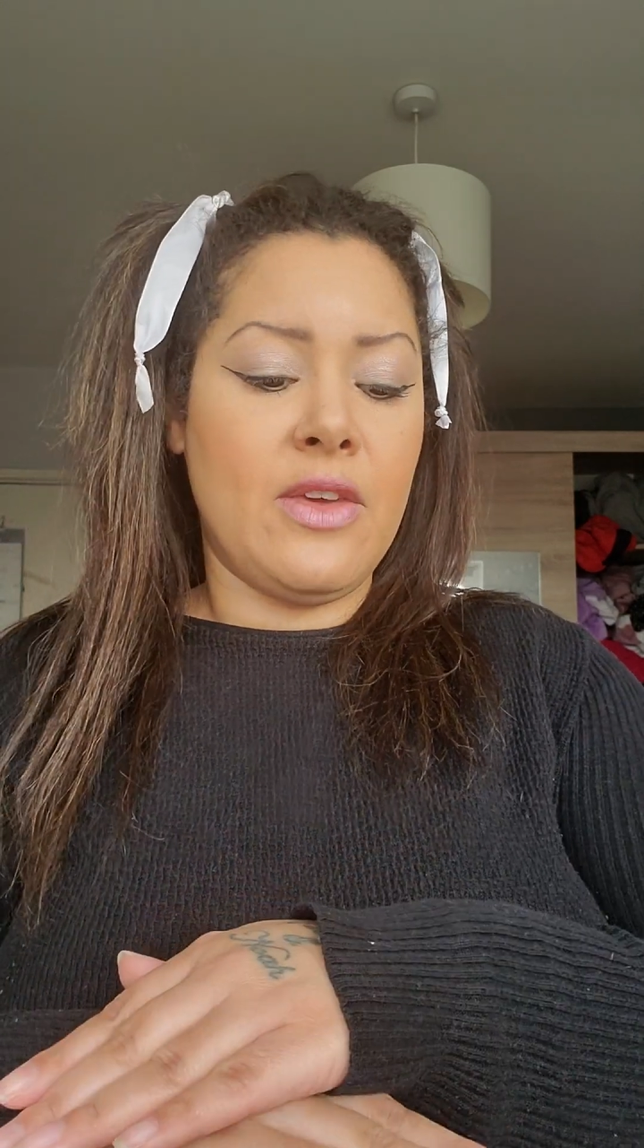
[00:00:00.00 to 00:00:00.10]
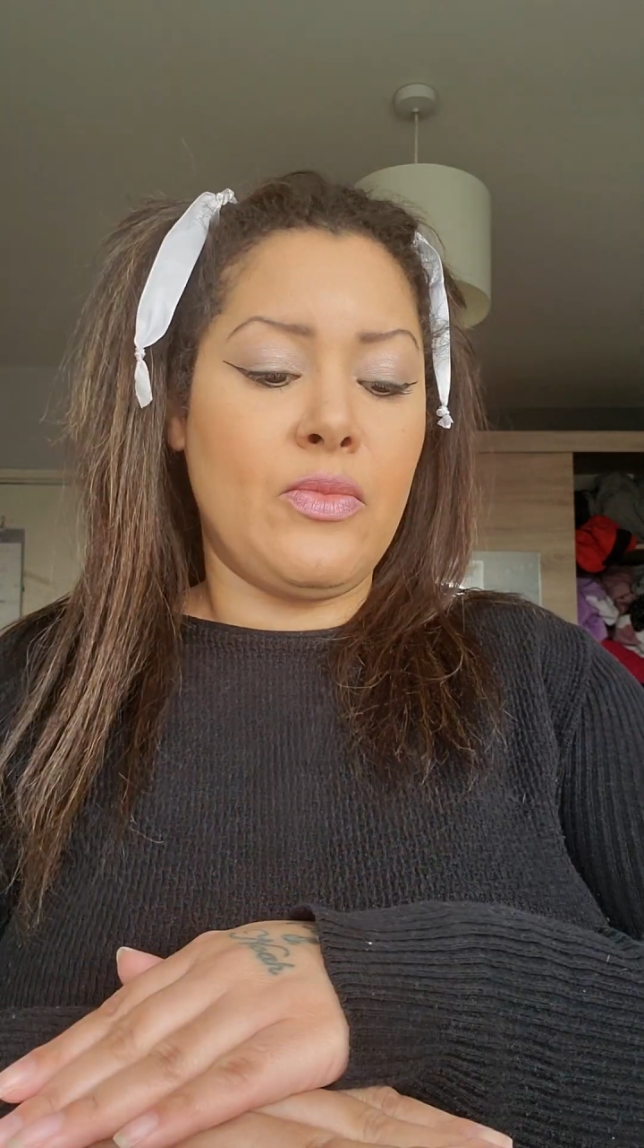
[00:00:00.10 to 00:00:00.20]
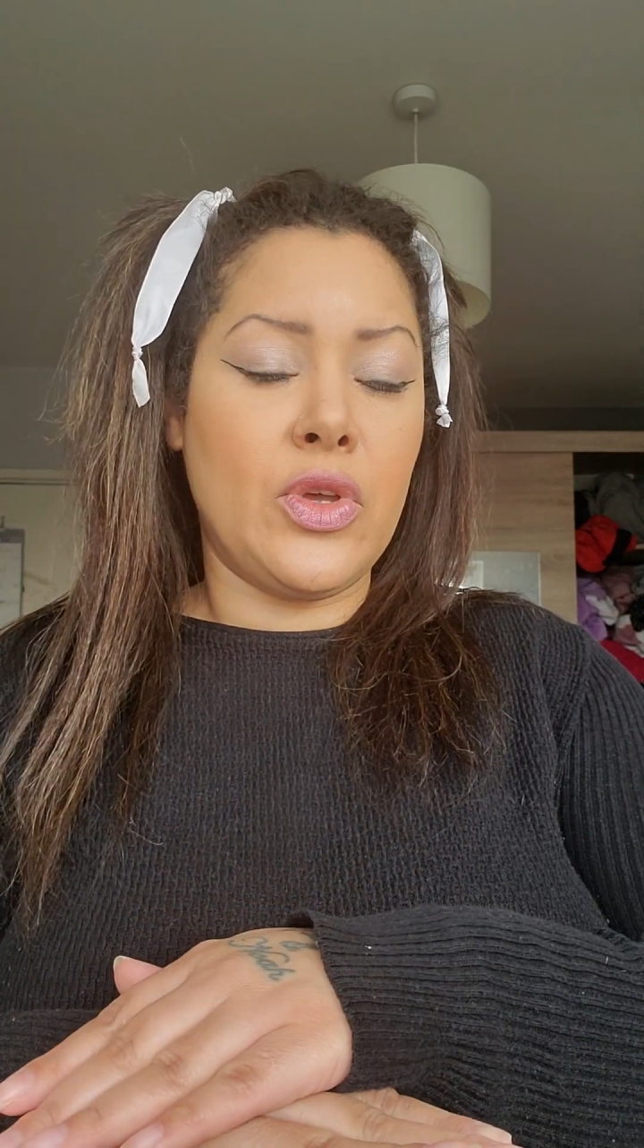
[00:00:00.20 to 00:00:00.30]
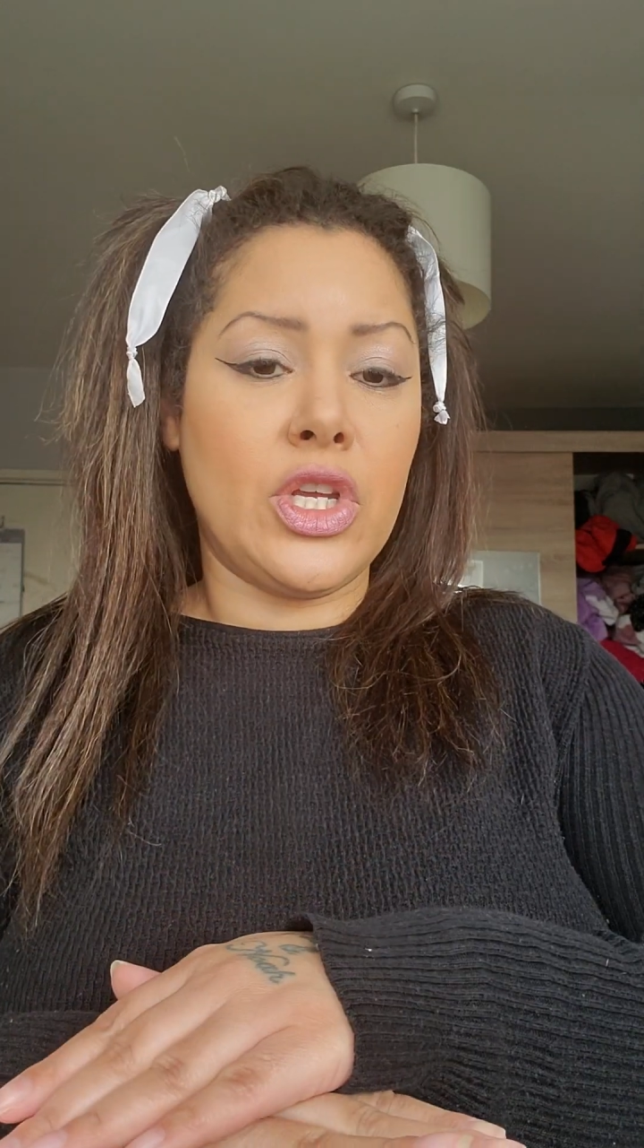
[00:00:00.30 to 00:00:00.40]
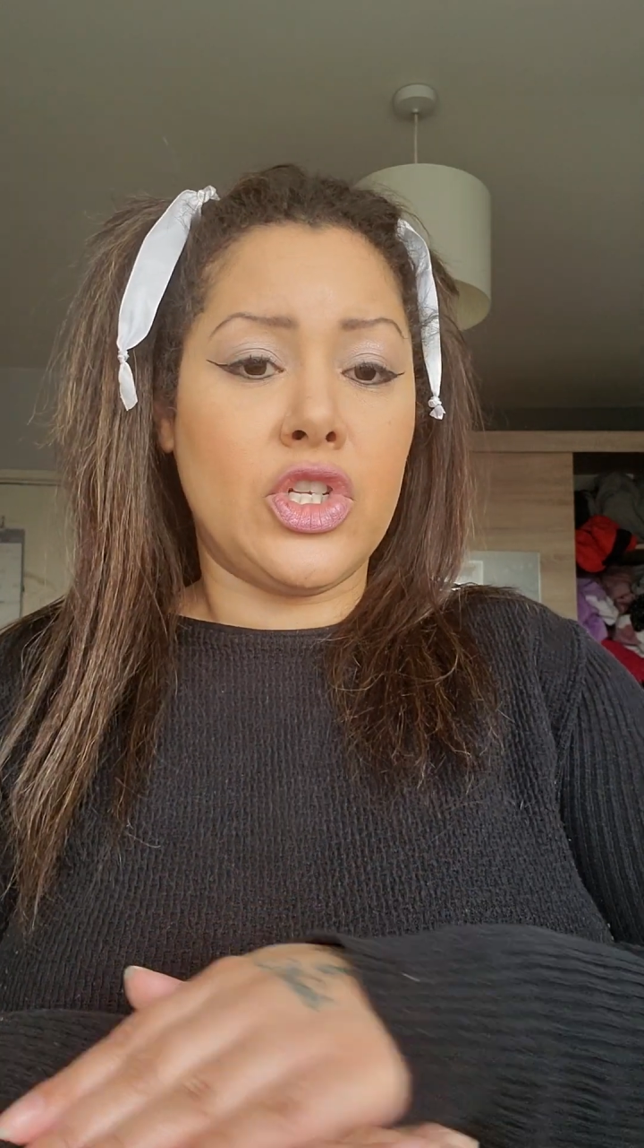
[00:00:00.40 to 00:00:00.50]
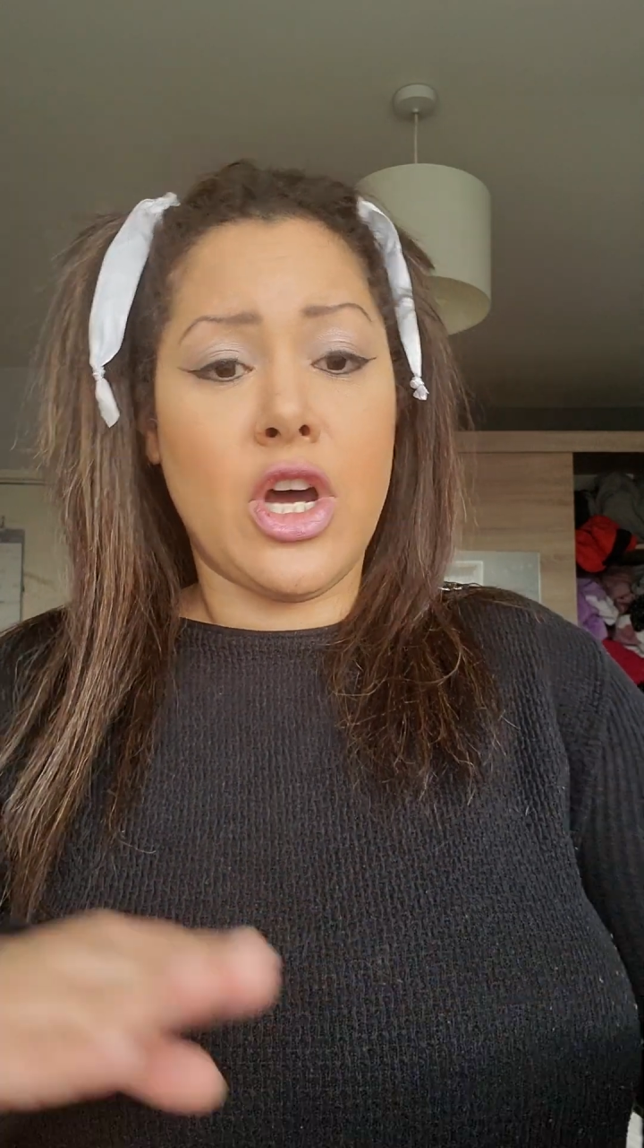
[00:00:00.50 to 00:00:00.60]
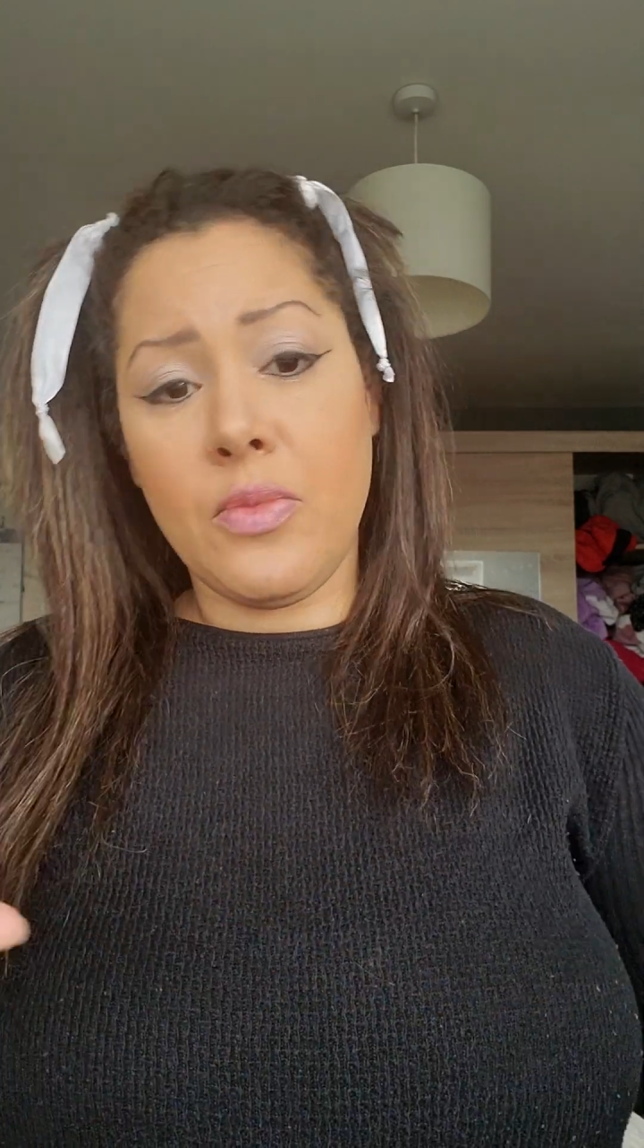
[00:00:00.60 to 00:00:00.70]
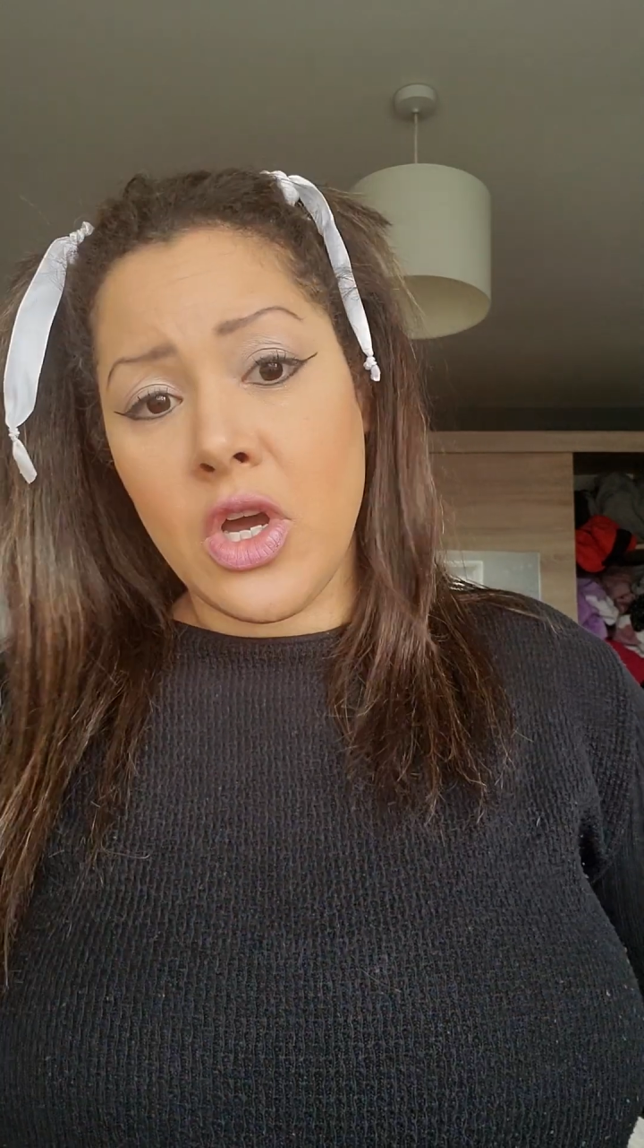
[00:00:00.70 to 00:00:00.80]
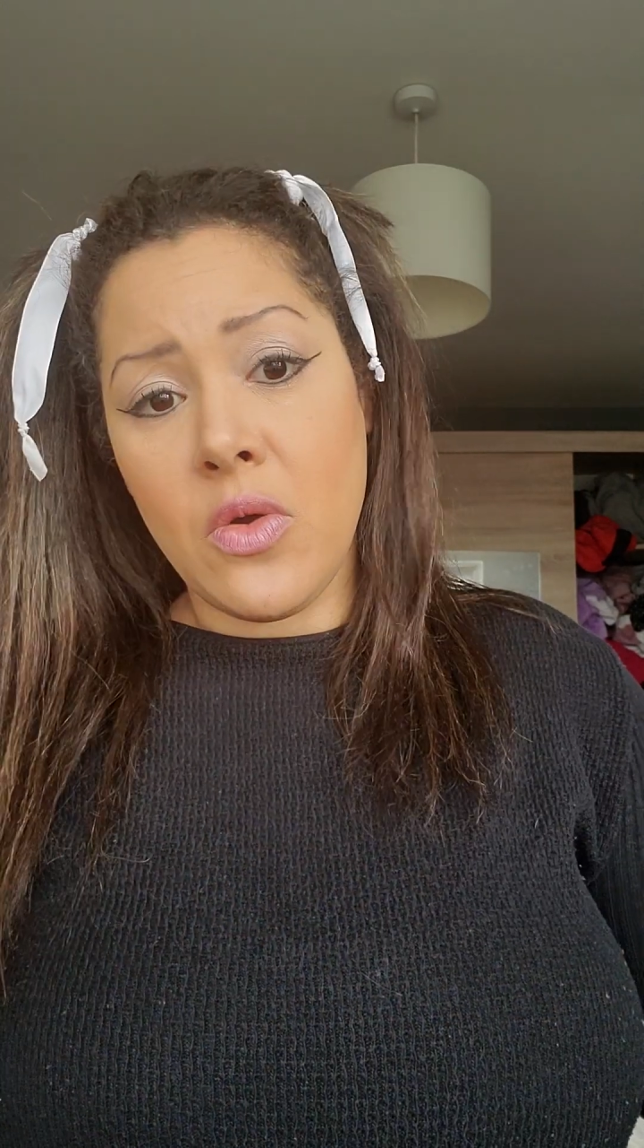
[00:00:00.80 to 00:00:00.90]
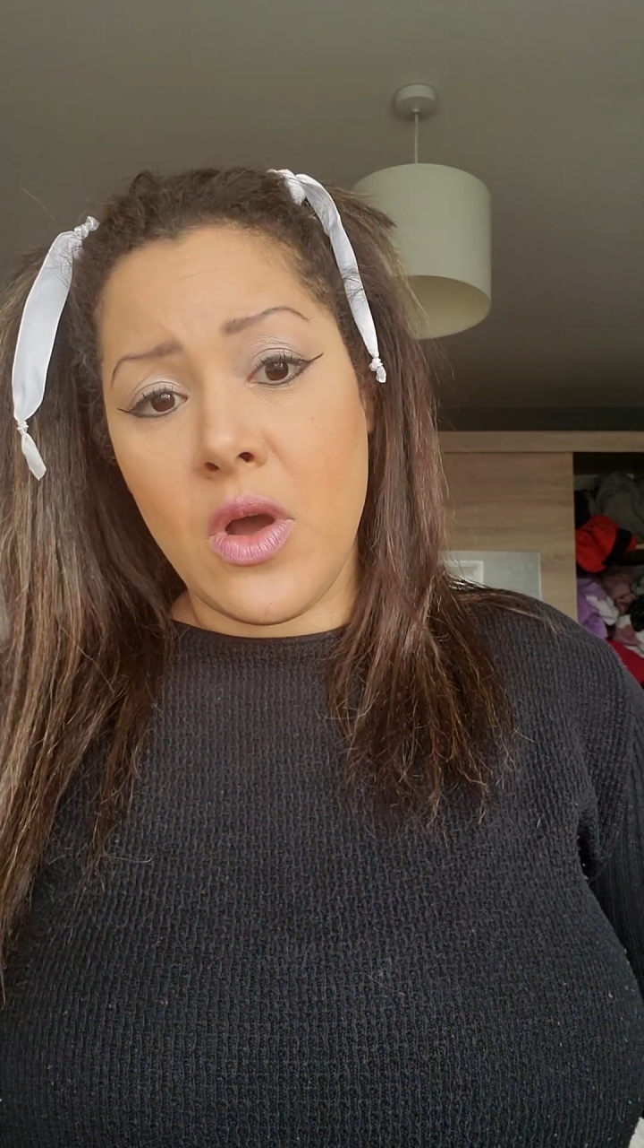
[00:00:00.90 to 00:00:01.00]
then put your
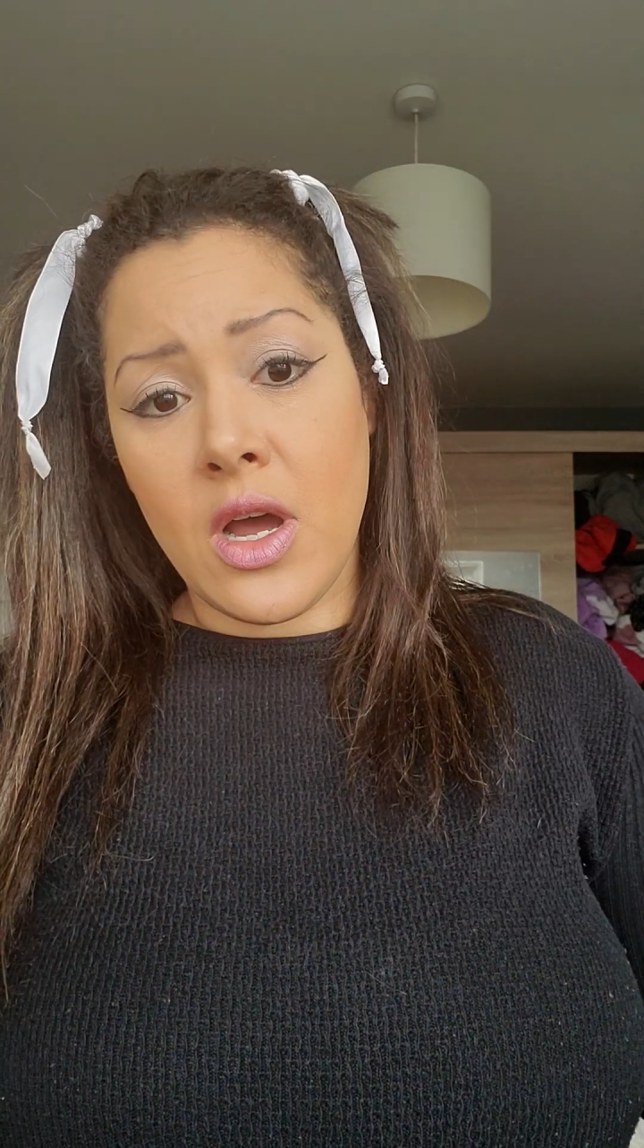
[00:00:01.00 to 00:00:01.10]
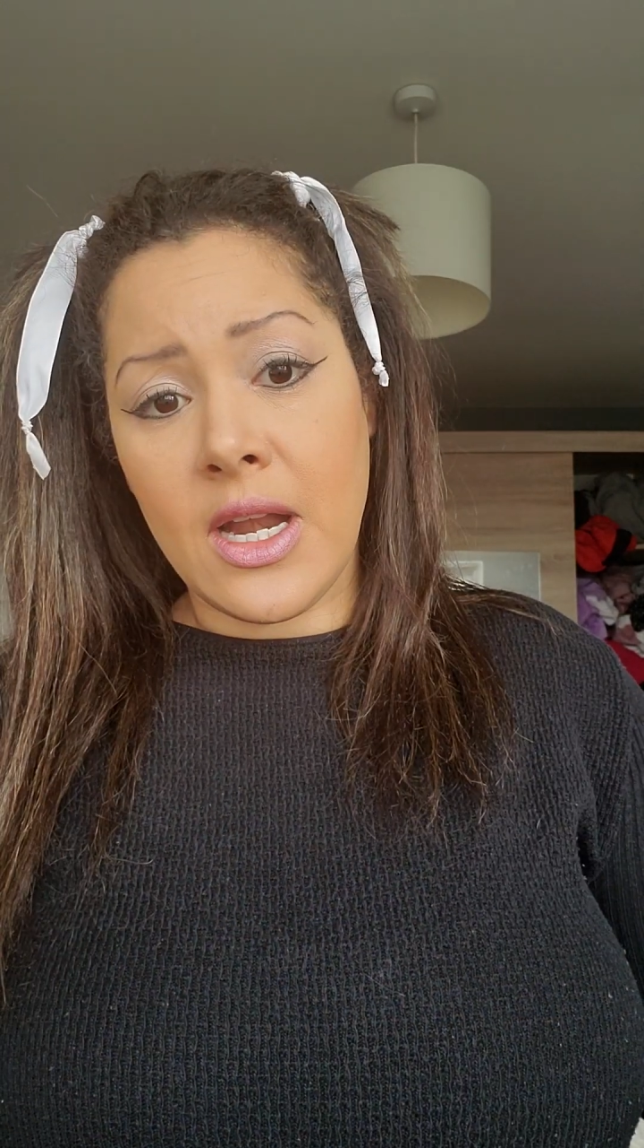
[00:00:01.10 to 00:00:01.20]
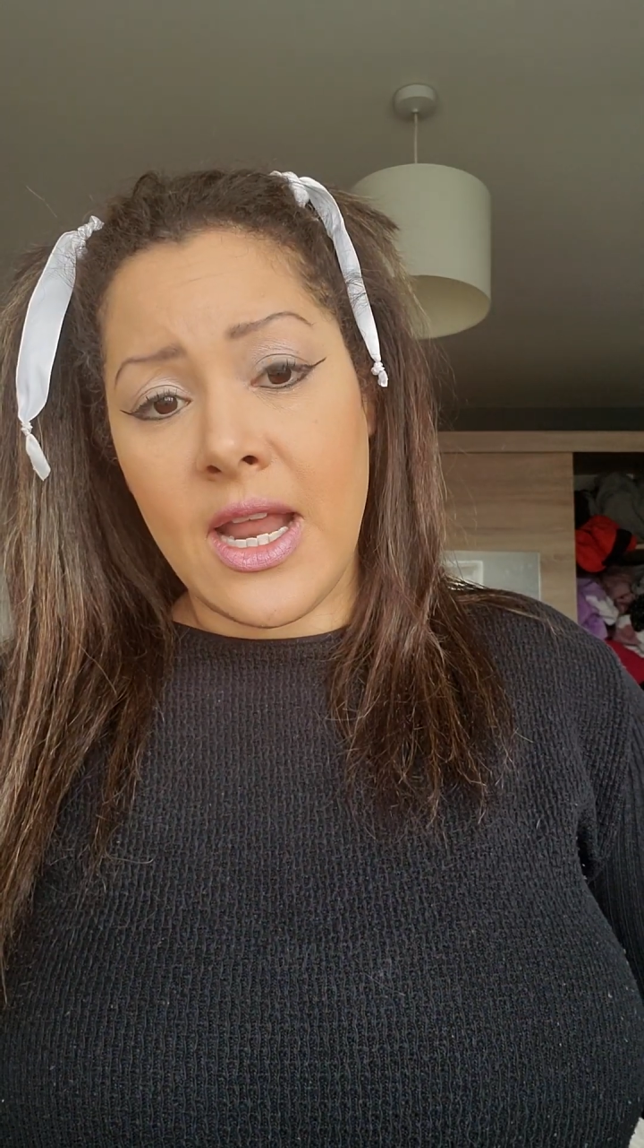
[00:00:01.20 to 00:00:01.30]
top coat on,